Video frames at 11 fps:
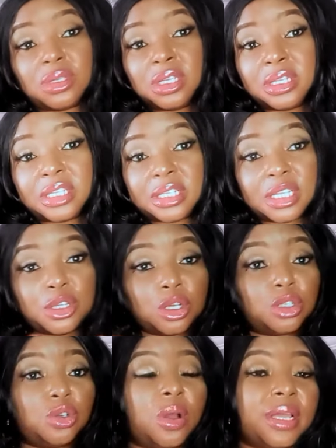it is in your
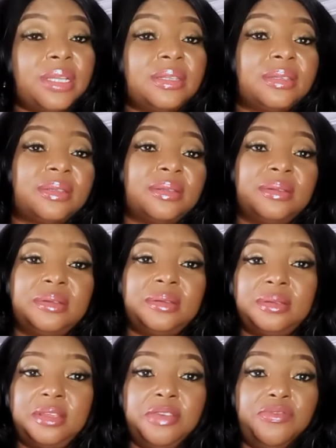choice
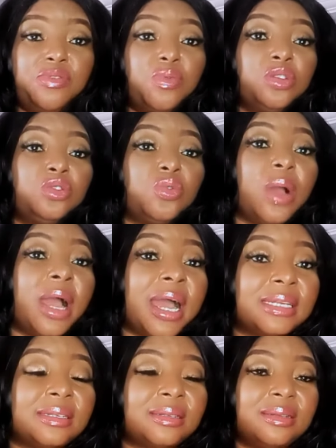if you want to
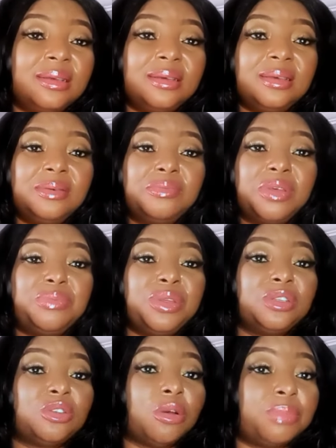add maybe
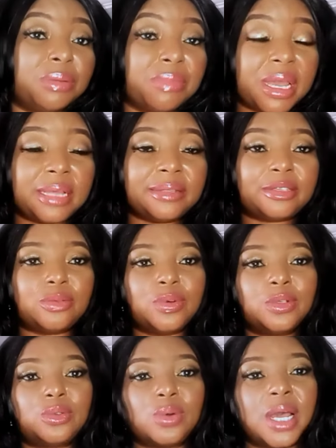supplements, you
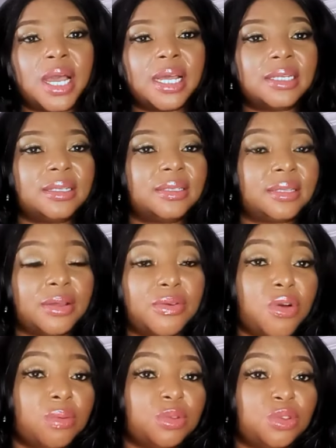want to add
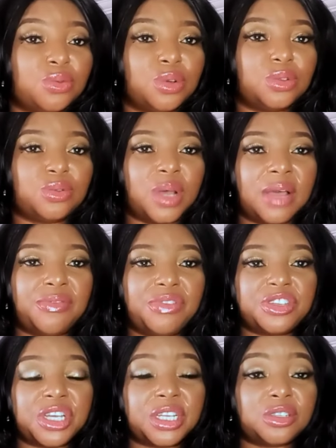serums, you want to add
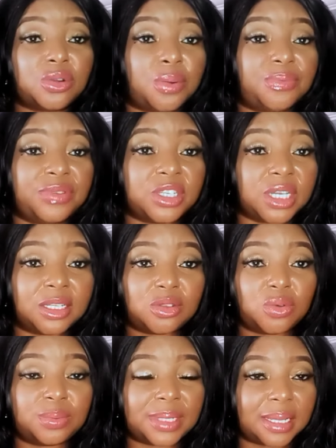facial scrub, facial
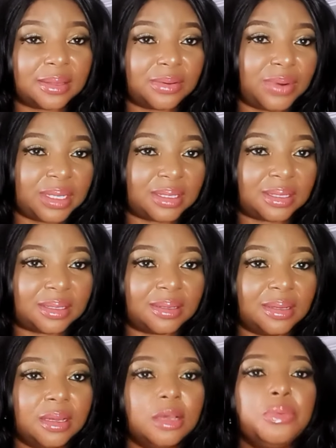soaps, and the rest.
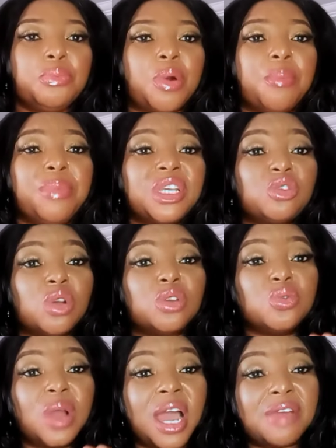But make sure
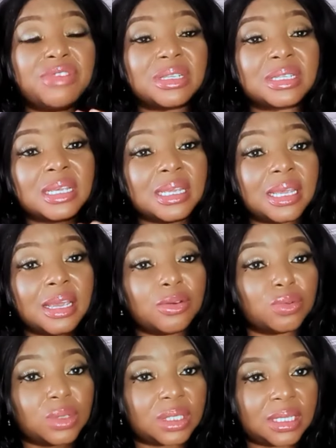you have a skincare
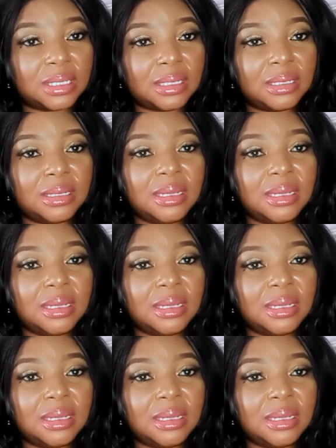routine.